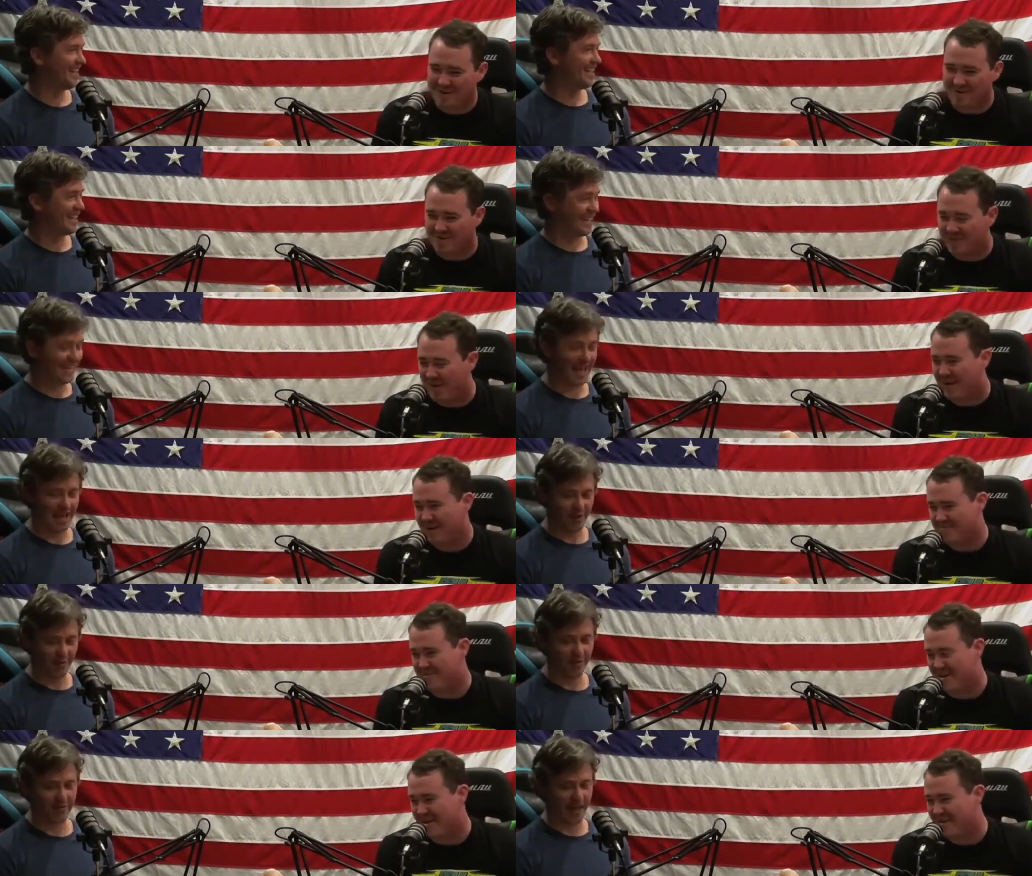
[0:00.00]
Speaker 1: fuck. Yeah,
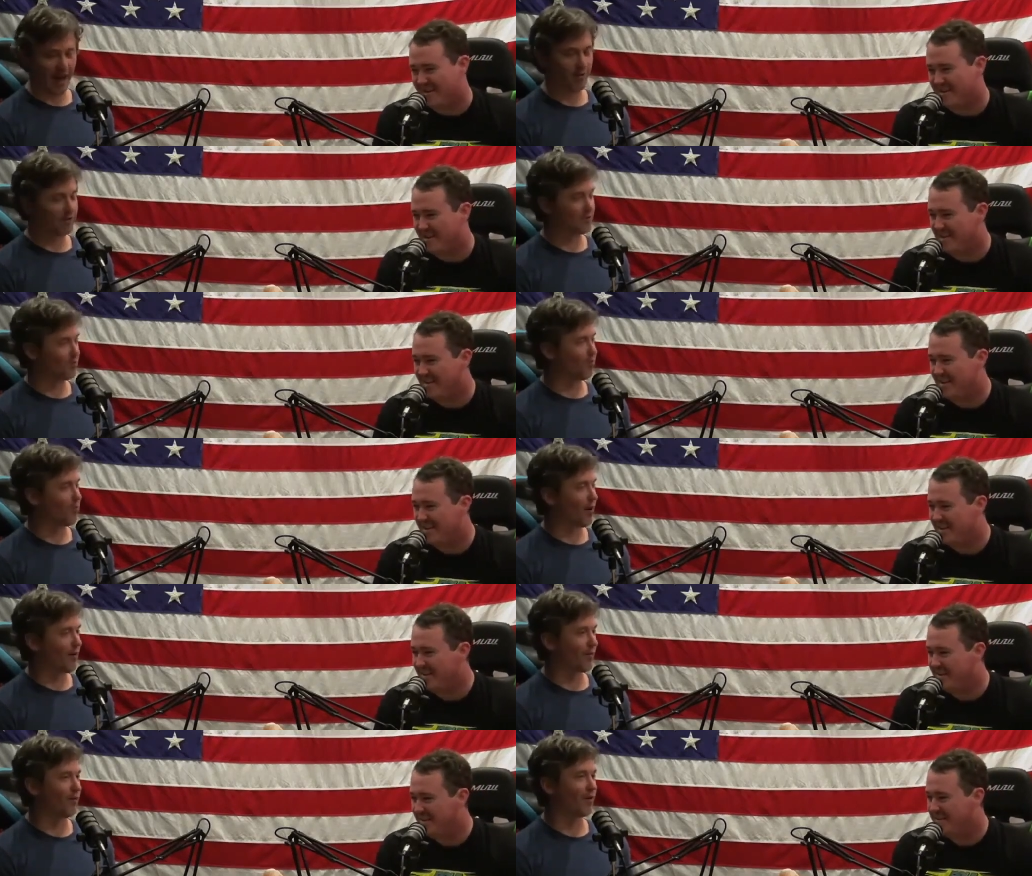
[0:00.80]
it was. That was
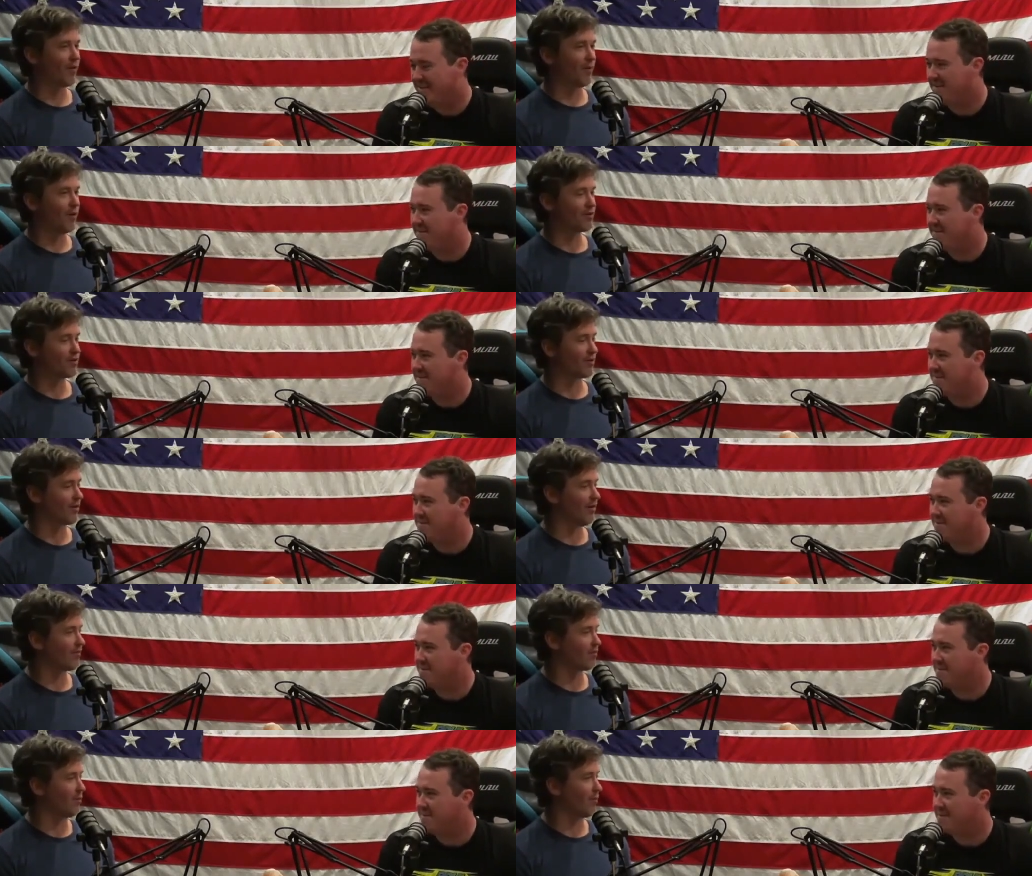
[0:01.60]
probably one of the most
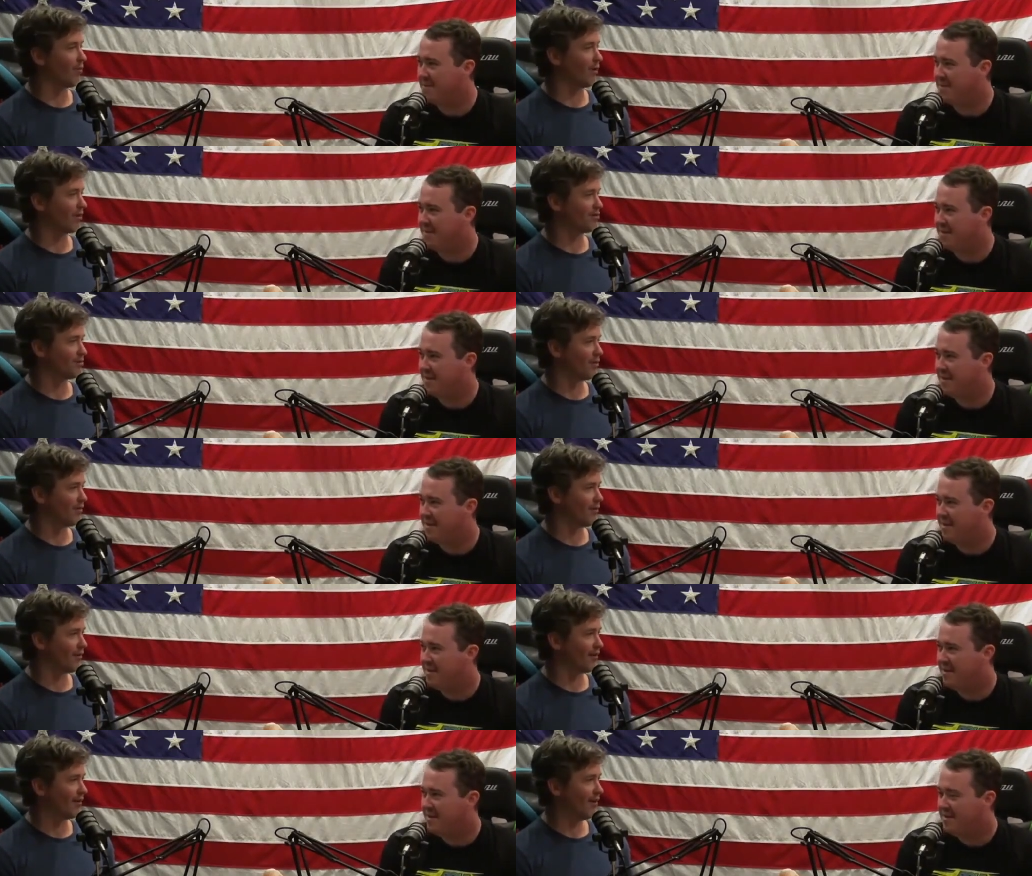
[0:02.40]
uncomfortable parts so
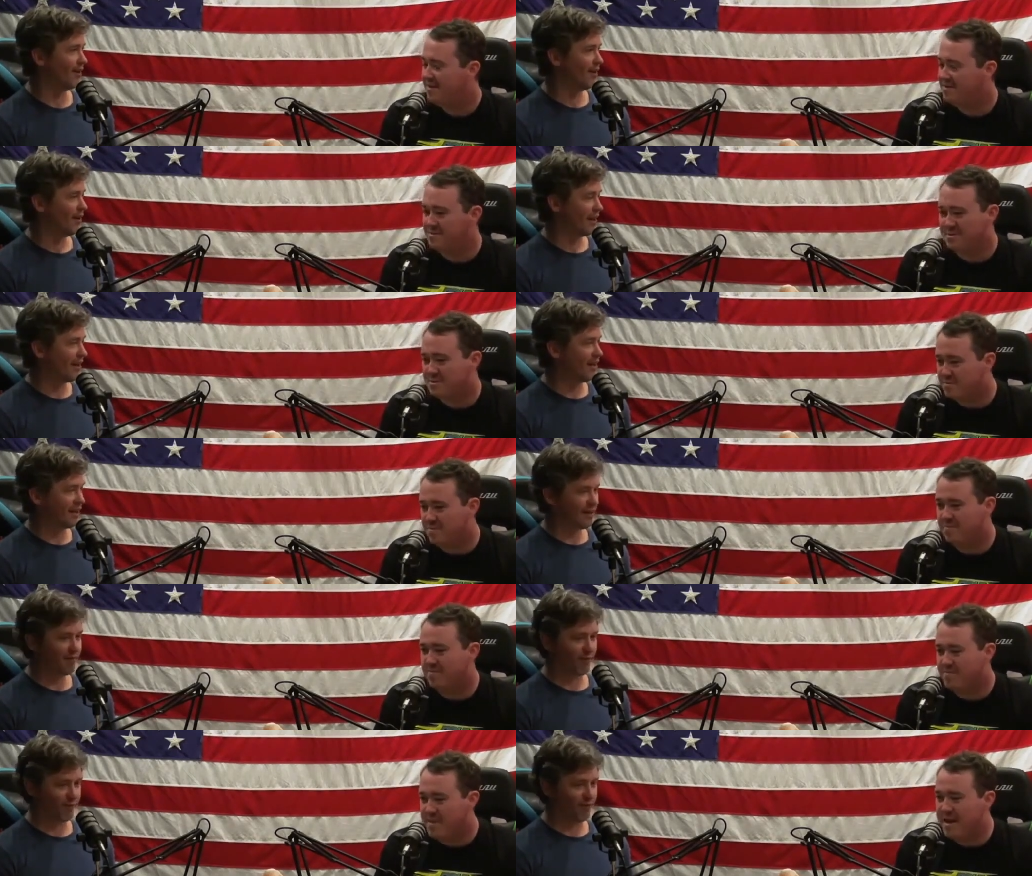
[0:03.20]
far. he like
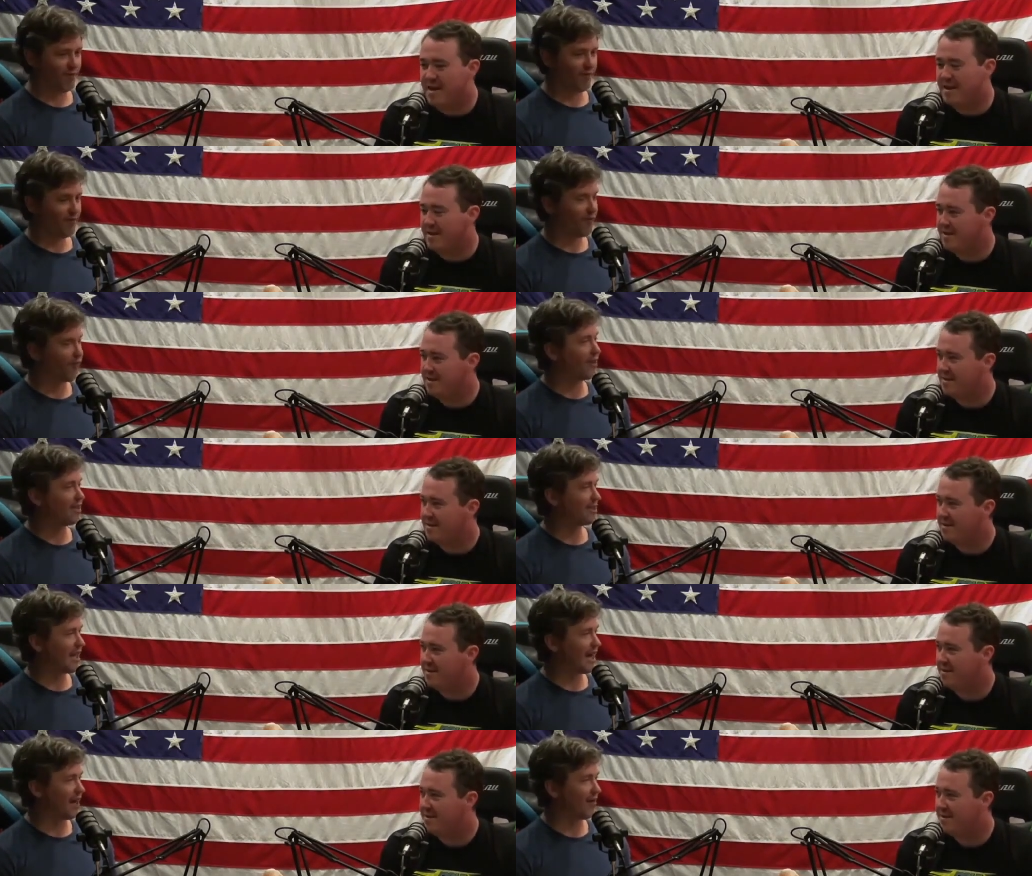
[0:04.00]
he mean
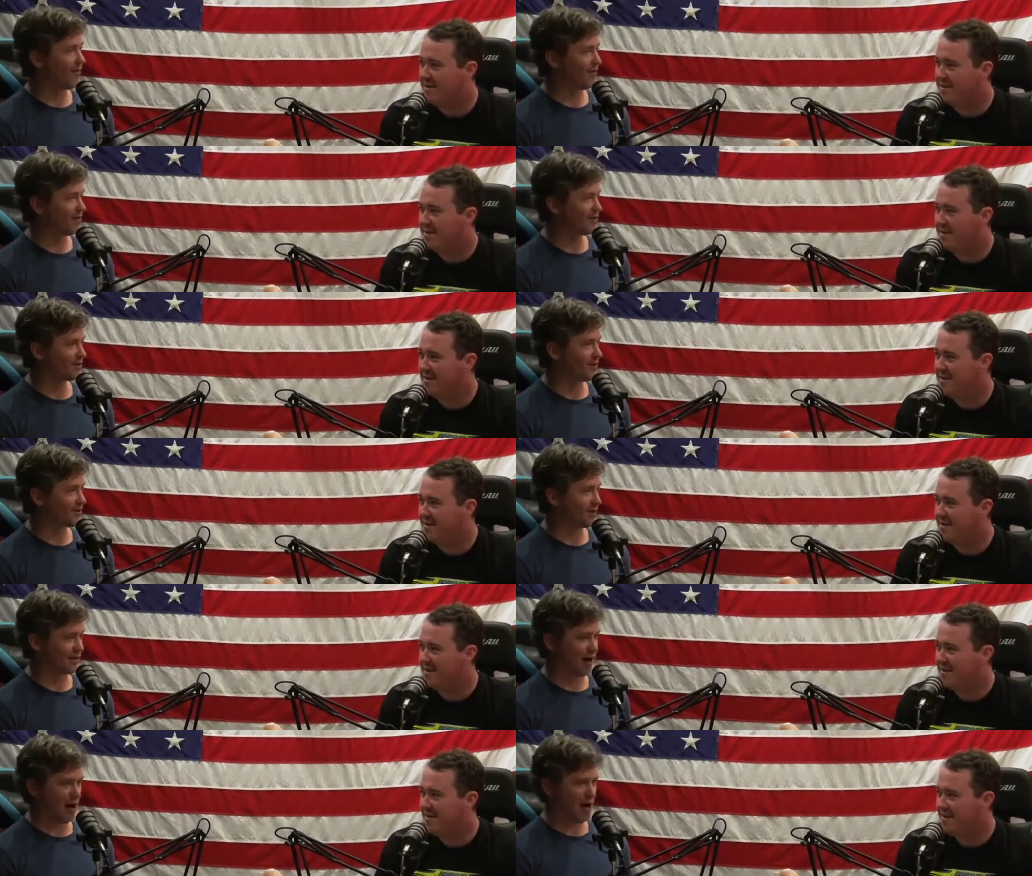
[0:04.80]
freaks out. And he just goes
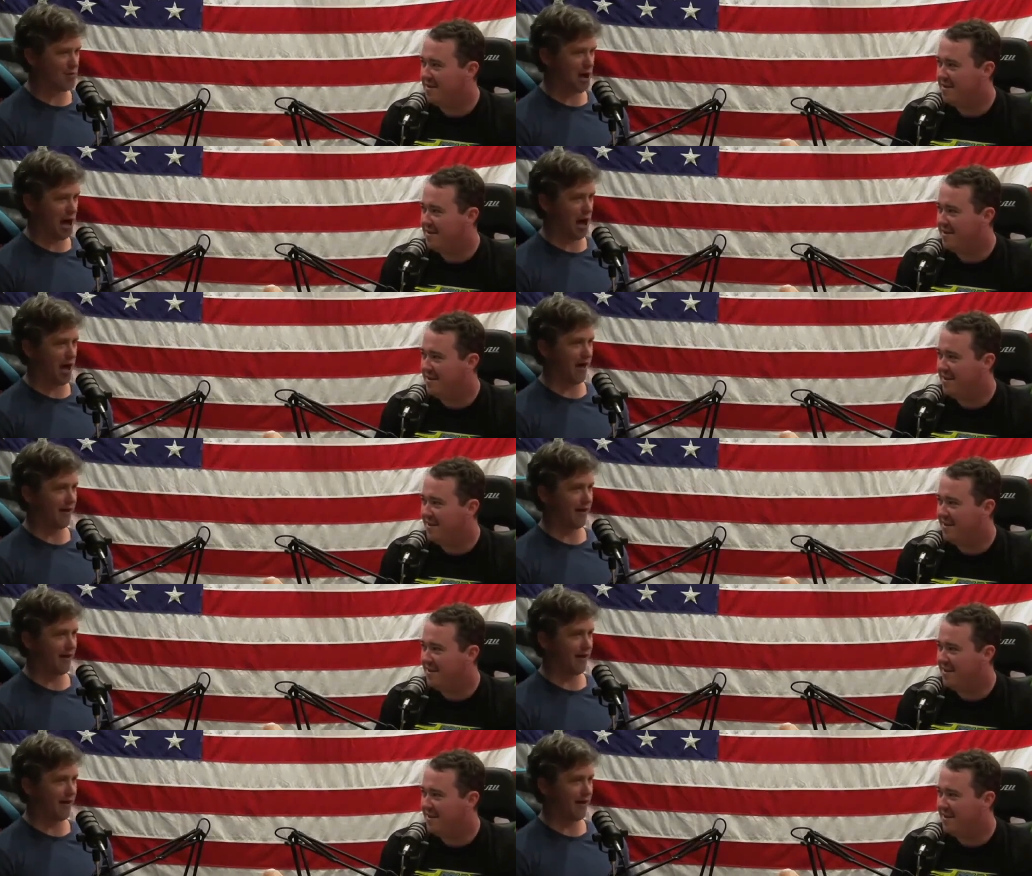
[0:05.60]
like, "Oh yeah,